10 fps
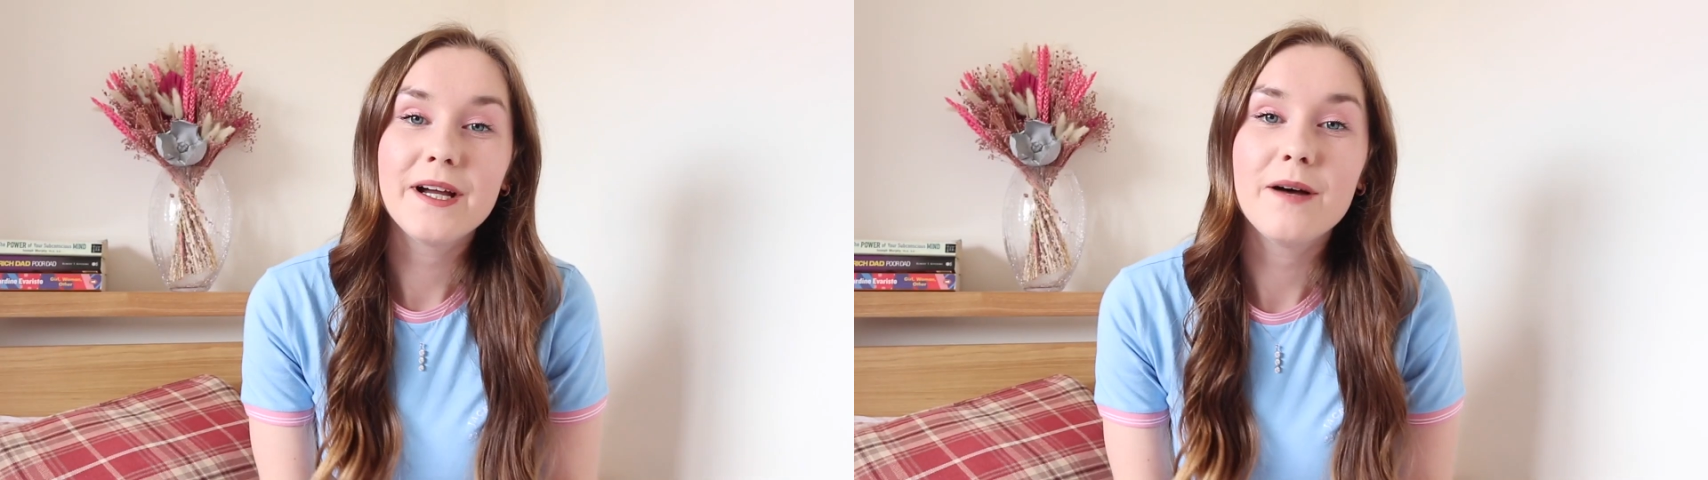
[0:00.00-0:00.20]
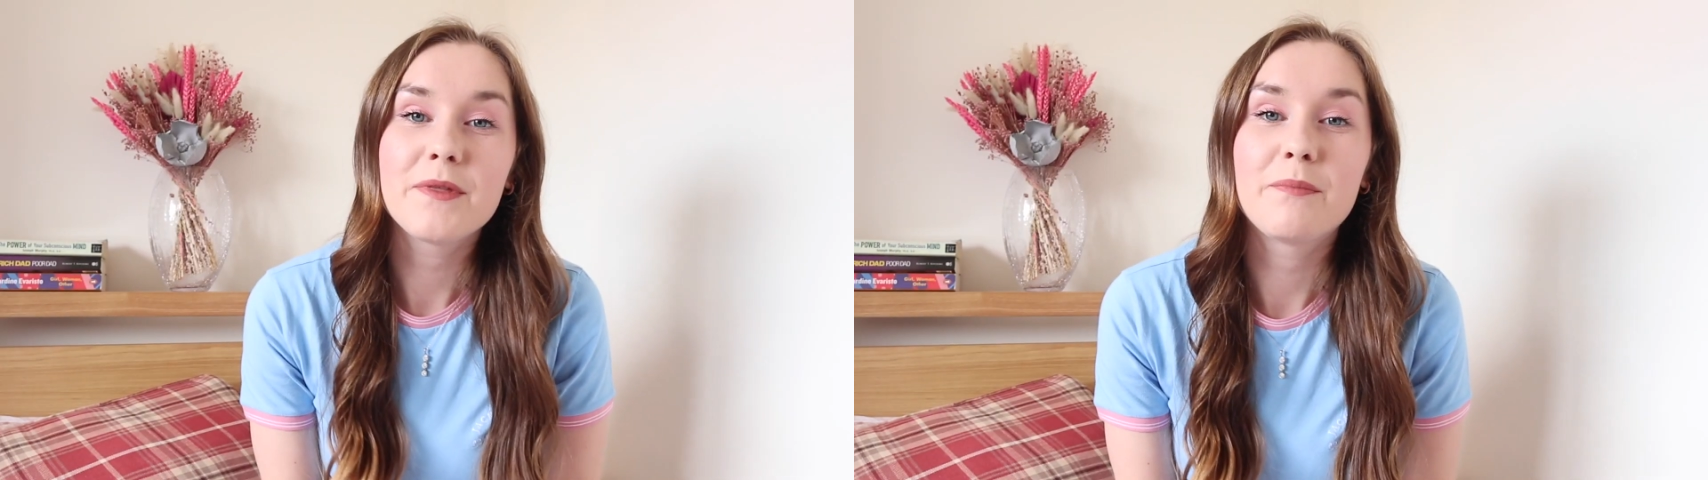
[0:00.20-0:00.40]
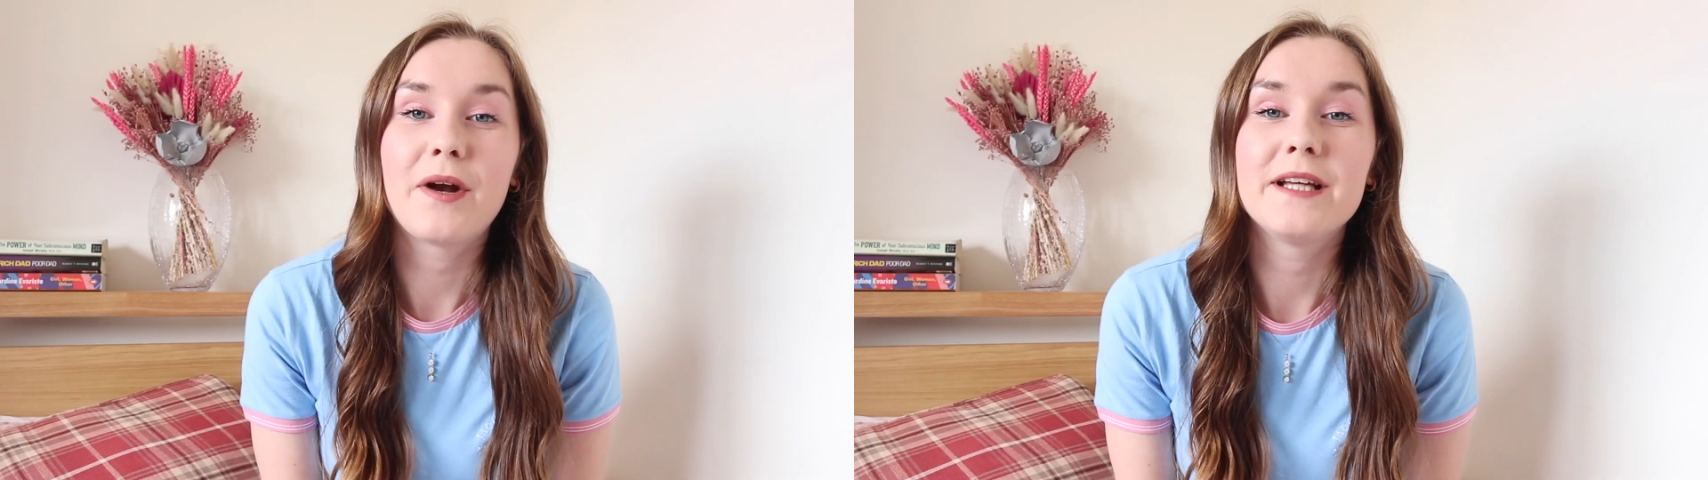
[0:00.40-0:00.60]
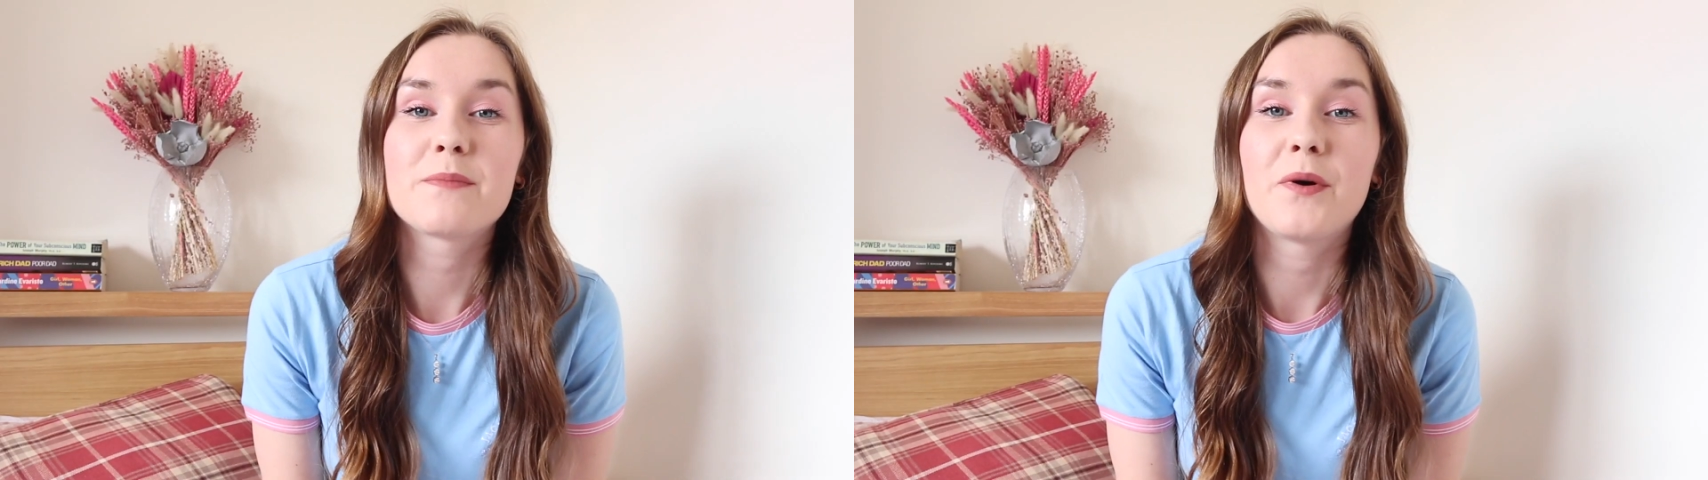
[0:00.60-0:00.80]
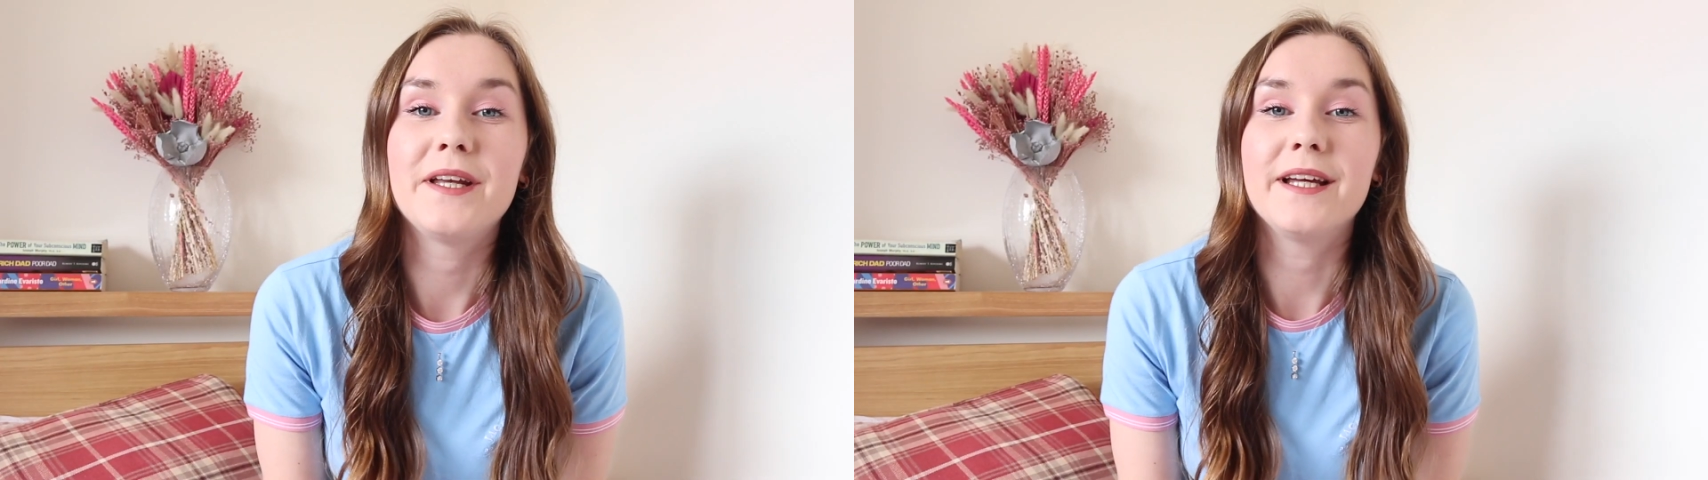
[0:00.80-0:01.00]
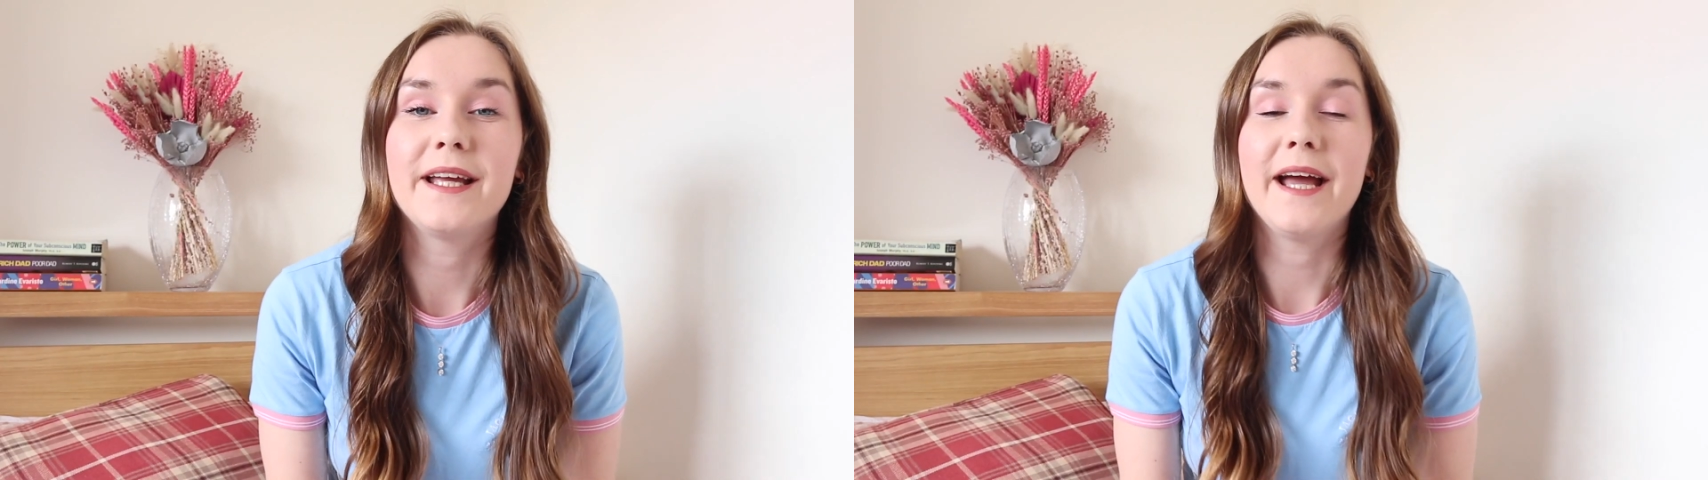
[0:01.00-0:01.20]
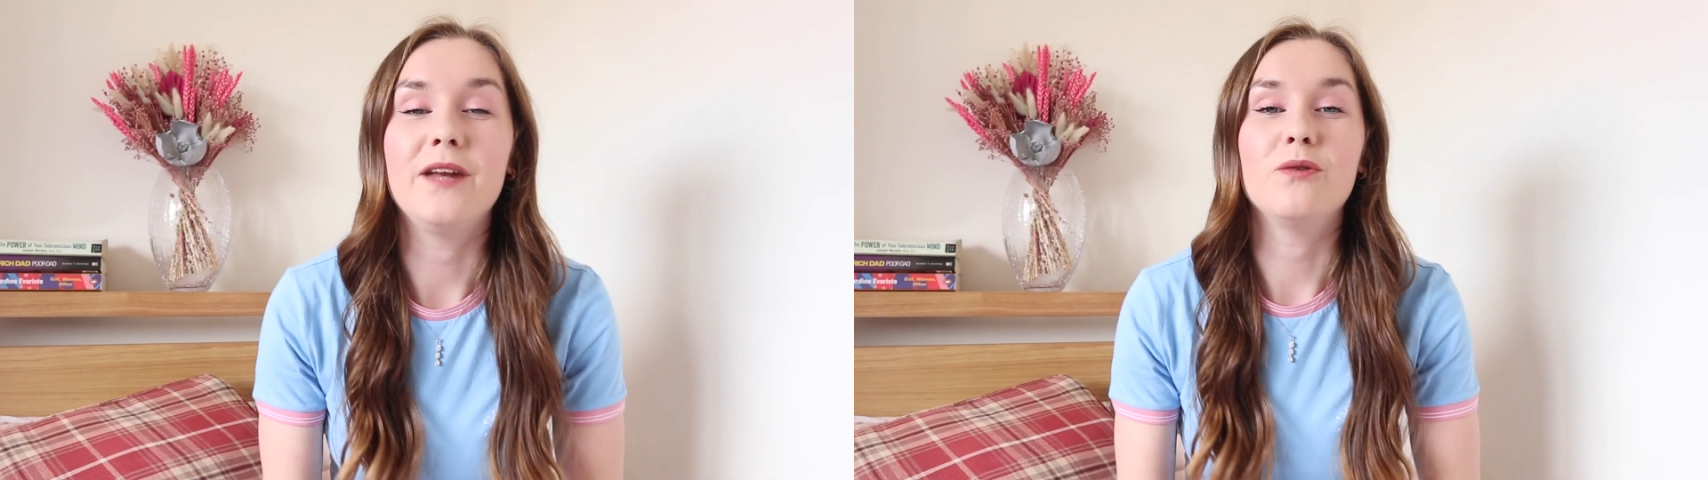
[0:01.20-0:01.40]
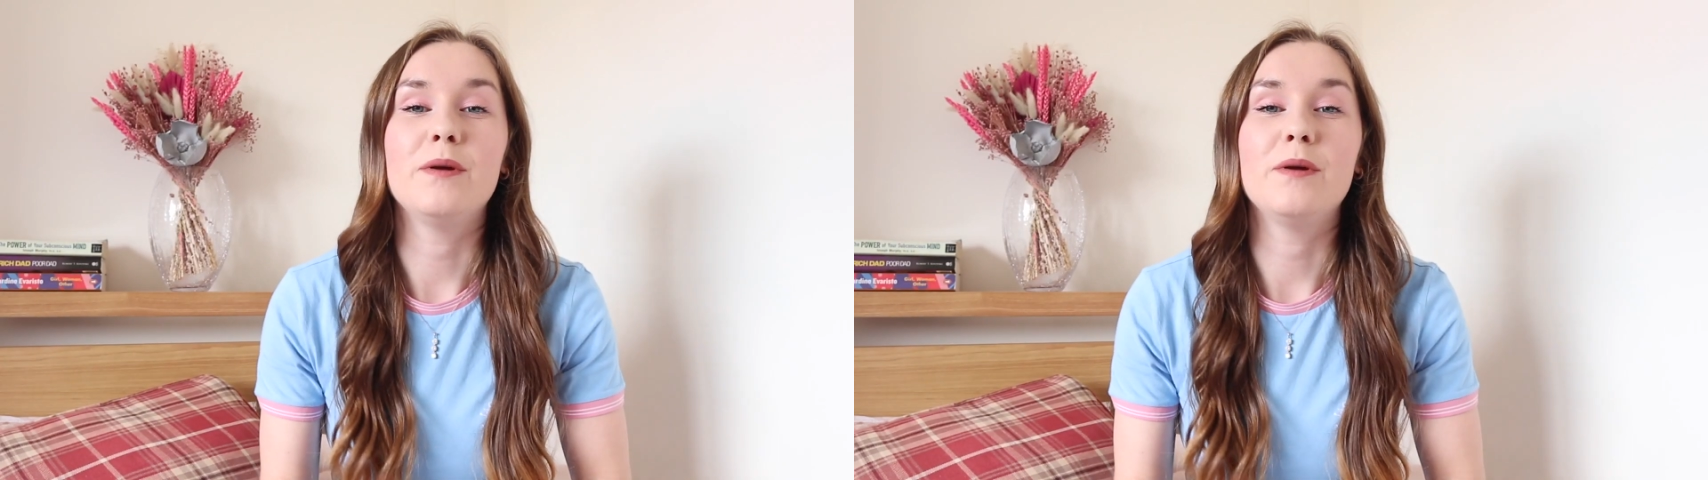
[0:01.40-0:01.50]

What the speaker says: up the price point again,